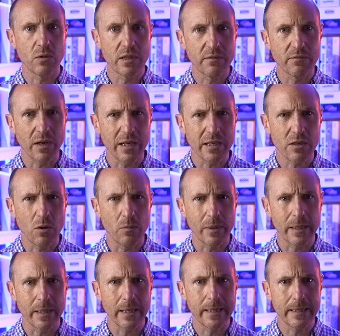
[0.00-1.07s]
leave a
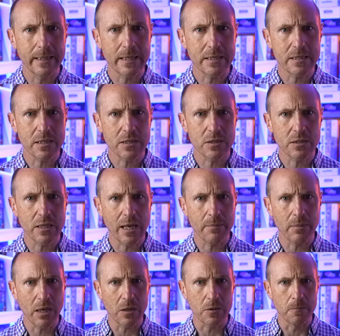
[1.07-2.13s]
comment in that section down
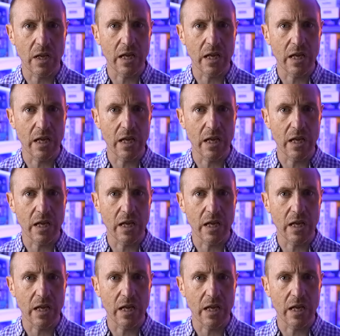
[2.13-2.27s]
below,